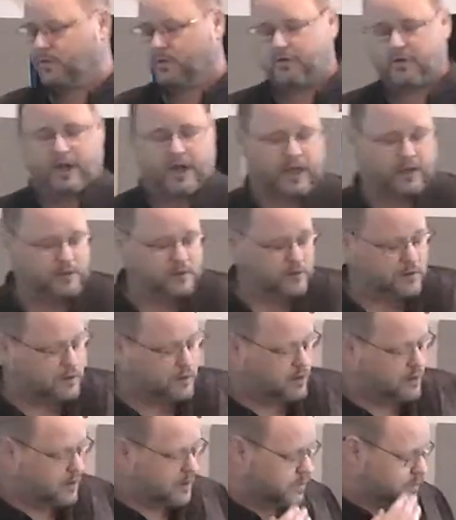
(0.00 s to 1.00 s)
Okay?
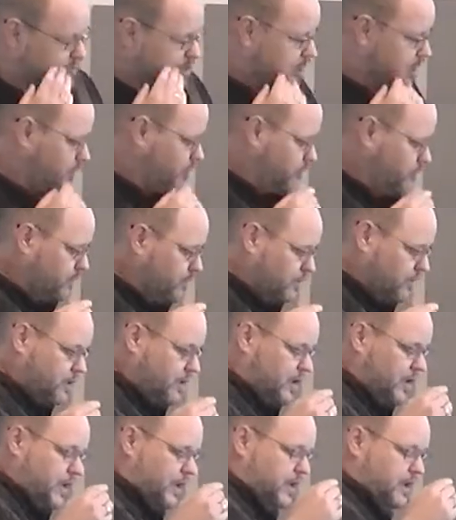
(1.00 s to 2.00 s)
So
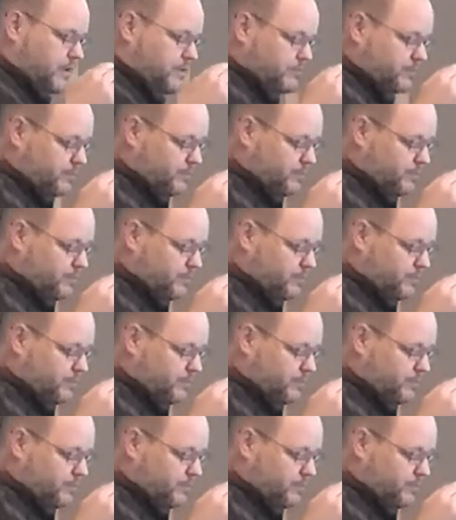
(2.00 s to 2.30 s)
he,